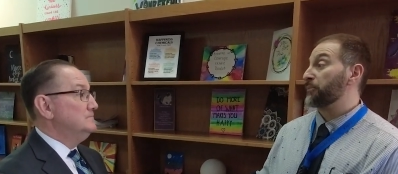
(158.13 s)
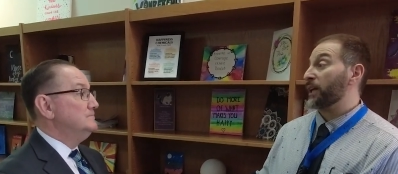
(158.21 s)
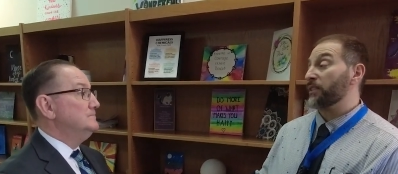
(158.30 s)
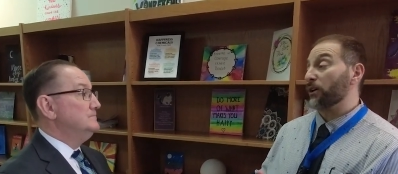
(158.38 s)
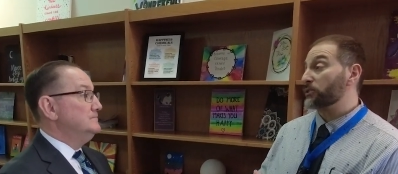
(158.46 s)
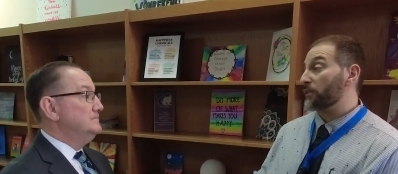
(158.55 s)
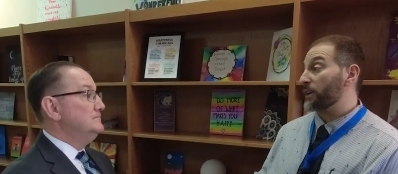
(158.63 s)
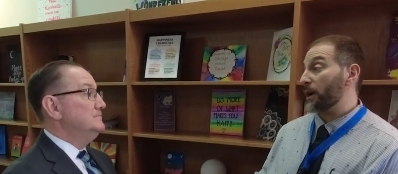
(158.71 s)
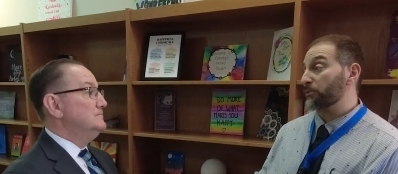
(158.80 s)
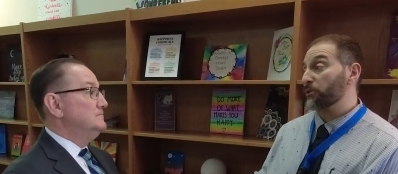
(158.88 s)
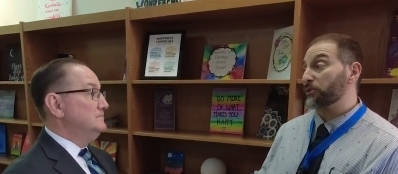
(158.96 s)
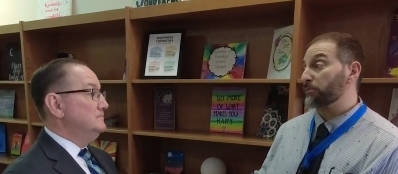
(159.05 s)
Speaker 1: And they also have an
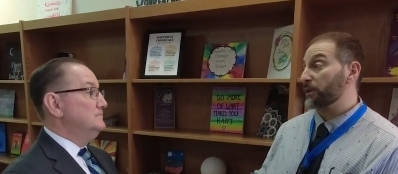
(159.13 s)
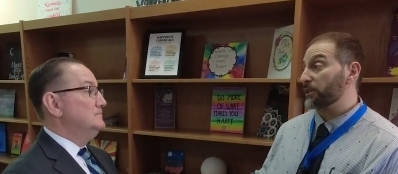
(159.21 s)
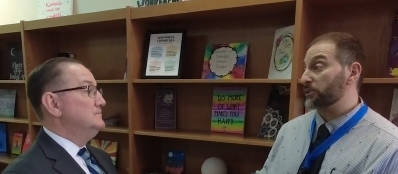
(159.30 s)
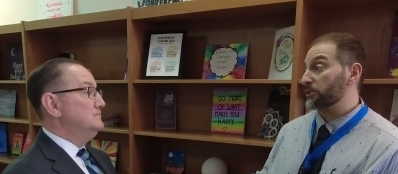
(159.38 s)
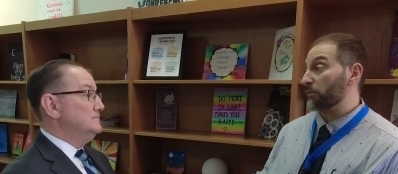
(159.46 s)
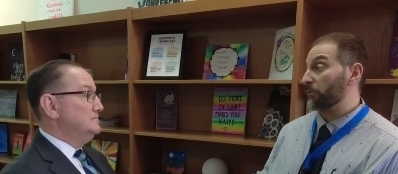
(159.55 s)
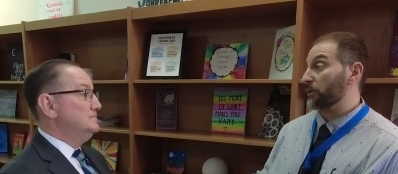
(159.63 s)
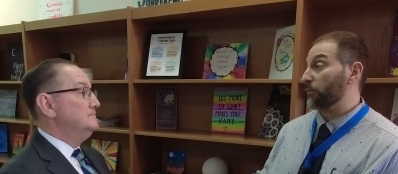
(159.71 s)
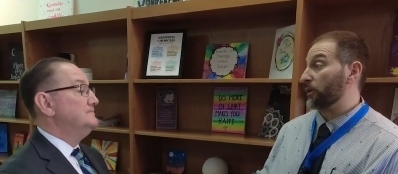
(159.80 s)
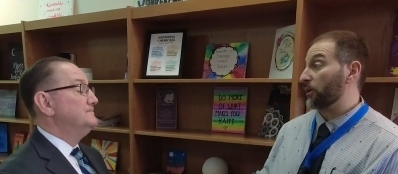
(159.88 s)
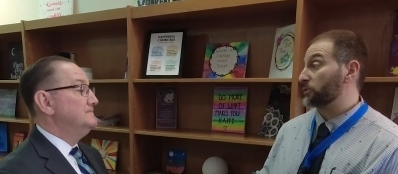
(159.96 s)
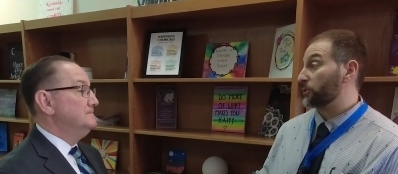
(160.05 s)
opportunity to speak to someone.
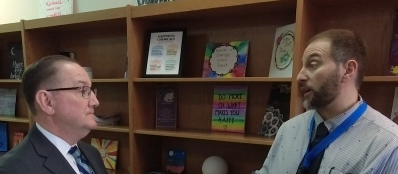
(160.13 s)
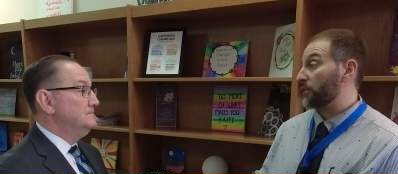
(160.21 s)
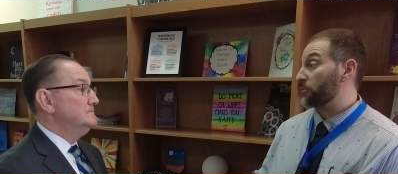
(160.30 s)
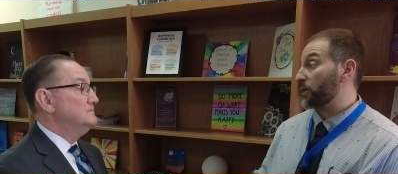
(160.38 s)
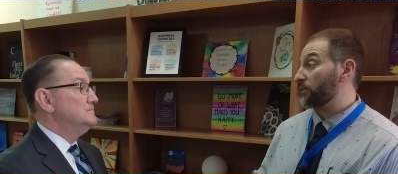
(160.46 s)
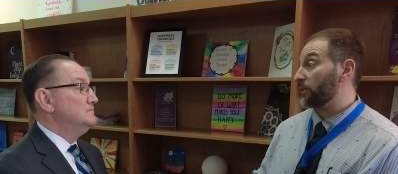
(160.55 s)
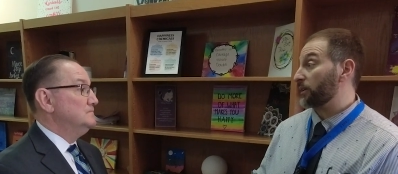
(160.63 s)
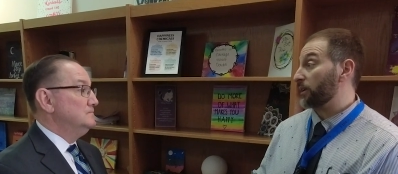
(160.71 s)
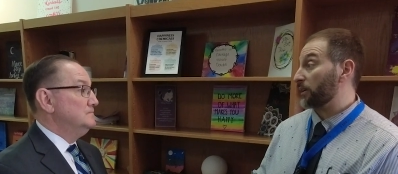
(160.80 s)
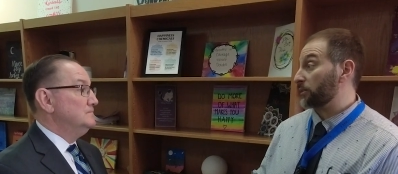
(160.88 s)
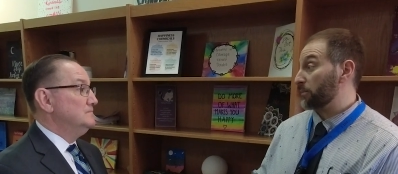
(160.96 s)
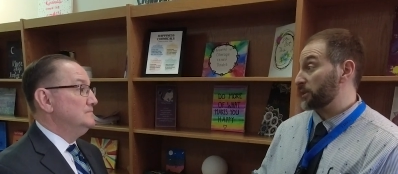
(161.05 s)
We also have Moravian
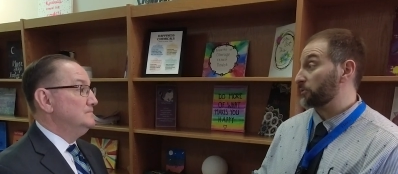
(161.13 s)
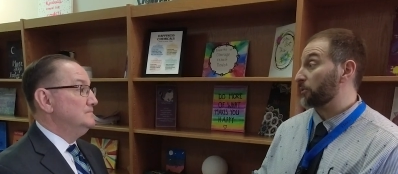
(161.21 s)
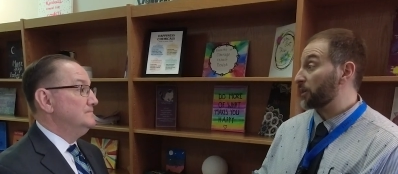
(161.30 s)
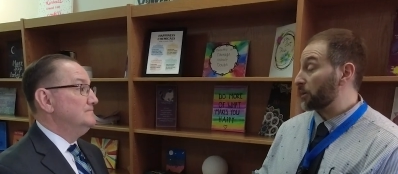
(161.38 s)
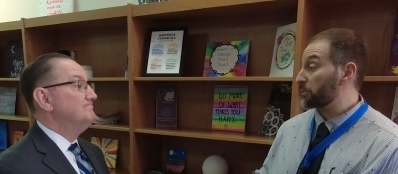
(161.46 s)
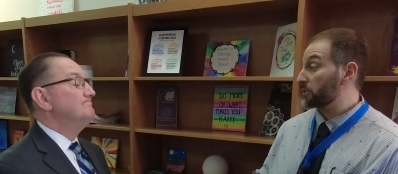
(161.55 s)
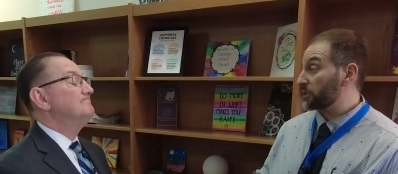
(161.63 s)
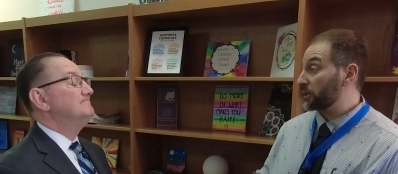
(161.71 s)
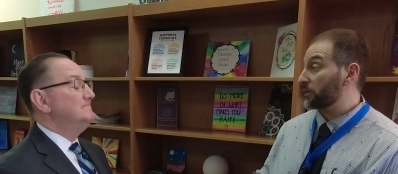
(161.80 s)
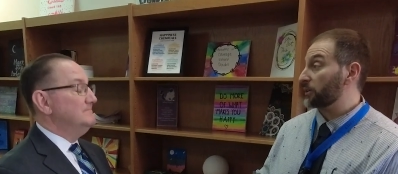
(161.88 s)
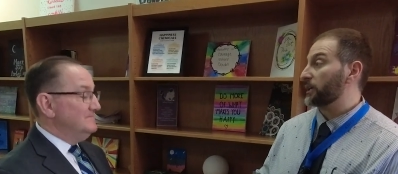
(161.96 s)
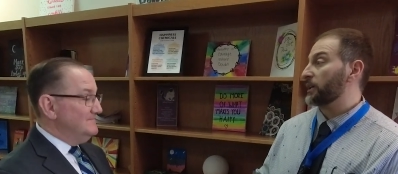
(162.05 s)
occupational therapists
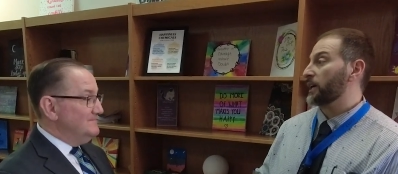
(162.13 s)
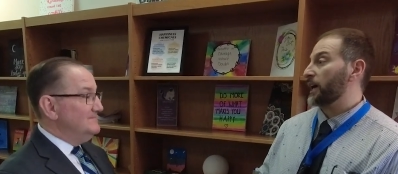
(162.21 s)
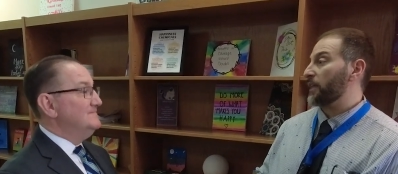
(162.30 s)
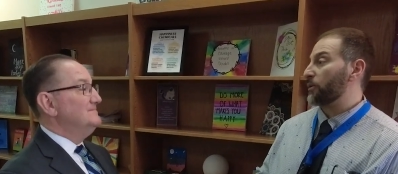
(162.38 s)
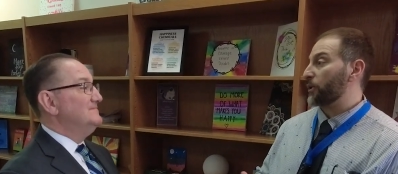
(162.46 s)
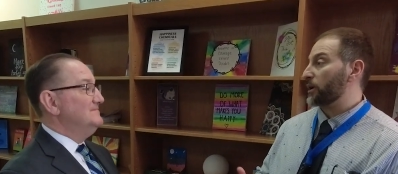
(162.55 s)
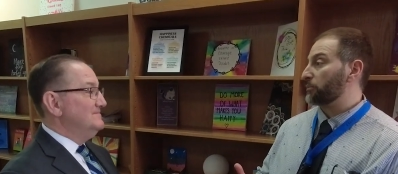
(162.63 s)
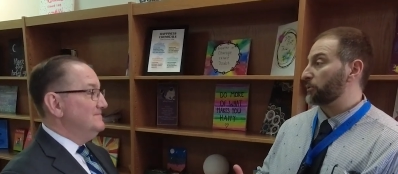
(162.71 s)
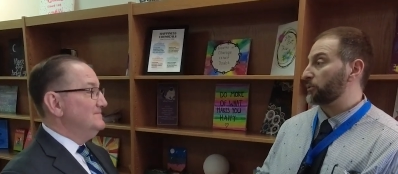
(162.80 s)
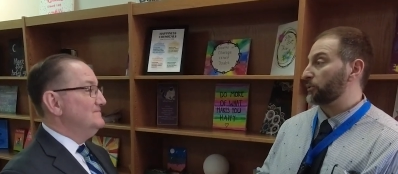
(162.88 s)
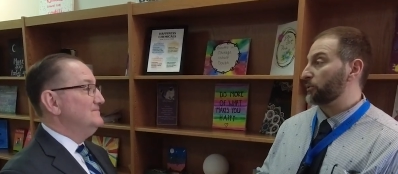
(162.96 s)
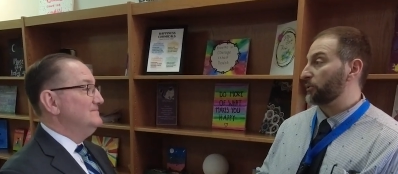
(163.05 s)
here, and they're able
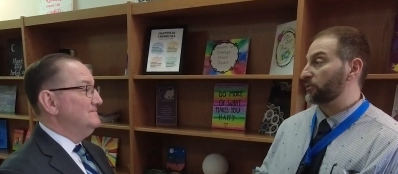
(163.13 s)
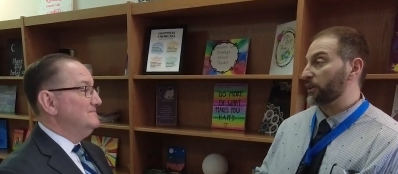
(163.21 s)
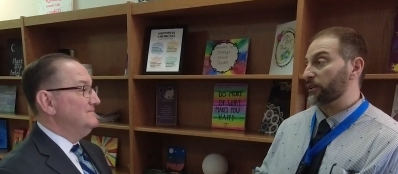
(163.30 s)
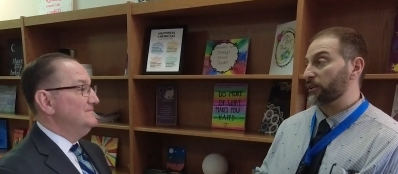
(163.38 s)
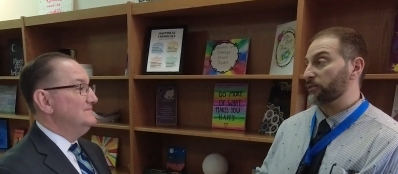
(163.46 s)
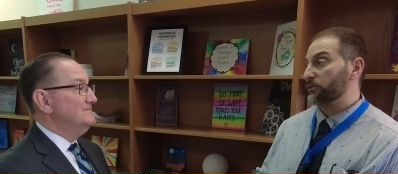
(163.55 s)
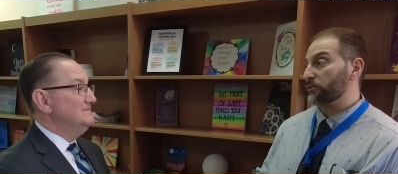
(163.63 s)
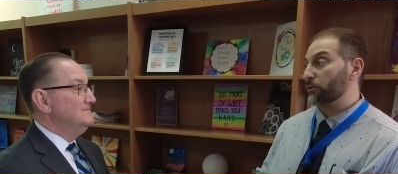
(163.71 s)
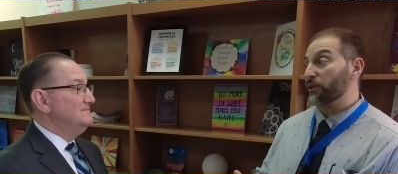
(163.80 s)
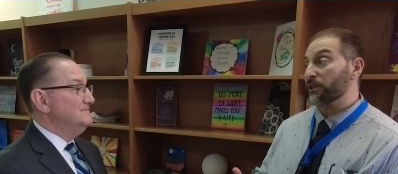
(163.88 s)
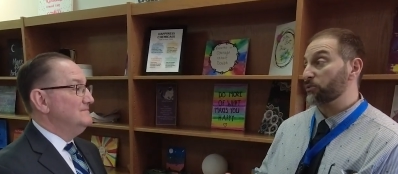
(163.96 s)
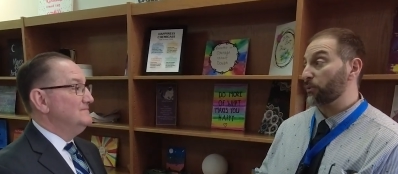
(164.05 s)
to, if the
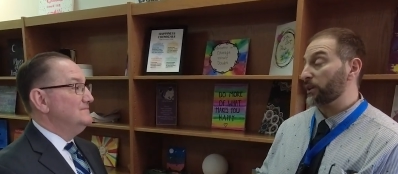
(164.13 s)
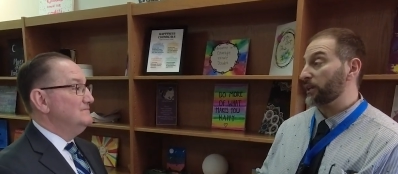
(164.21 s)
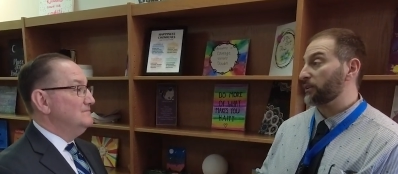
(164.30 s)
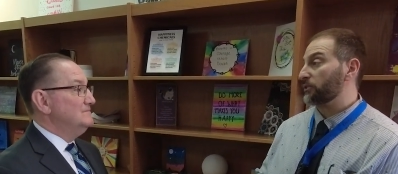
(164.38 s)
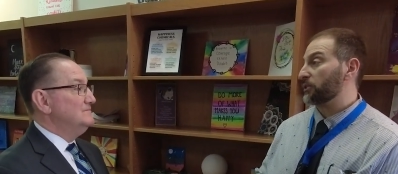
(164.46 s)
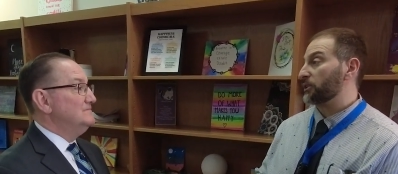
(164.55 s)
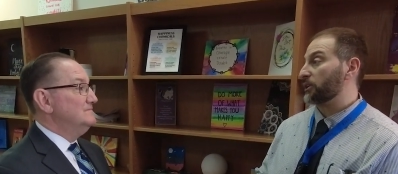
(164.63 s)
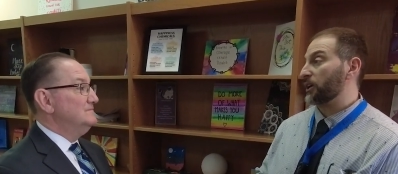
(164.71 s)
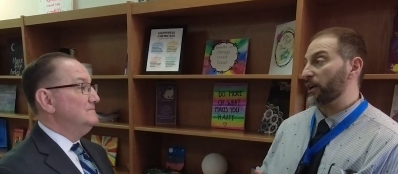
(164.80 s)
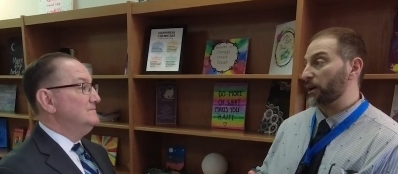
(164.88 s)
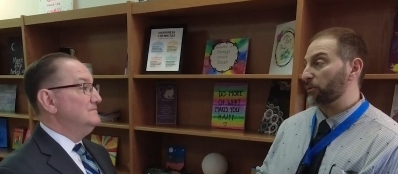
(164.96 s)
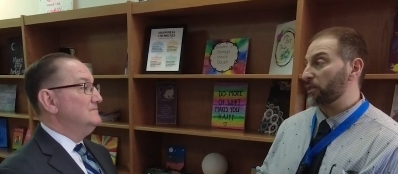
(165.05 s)
student is willing, to
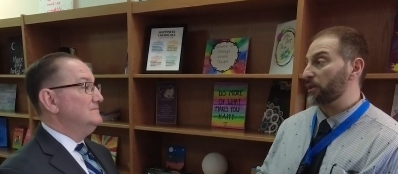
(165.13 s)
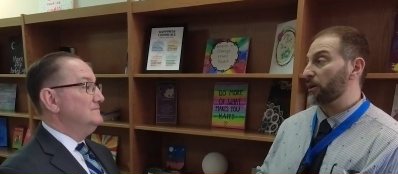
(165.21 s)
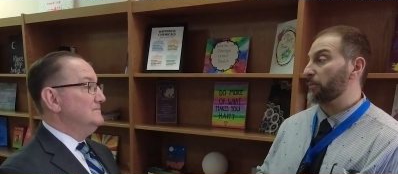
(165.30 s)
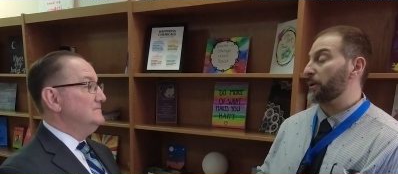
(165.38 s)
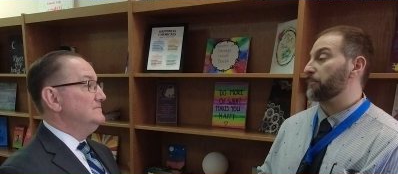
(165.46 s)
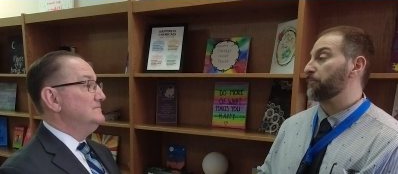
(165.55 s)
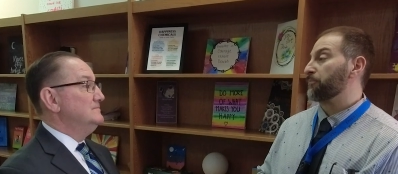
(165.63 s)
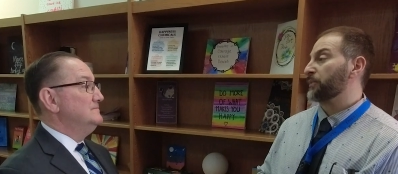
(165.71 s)
connect with them and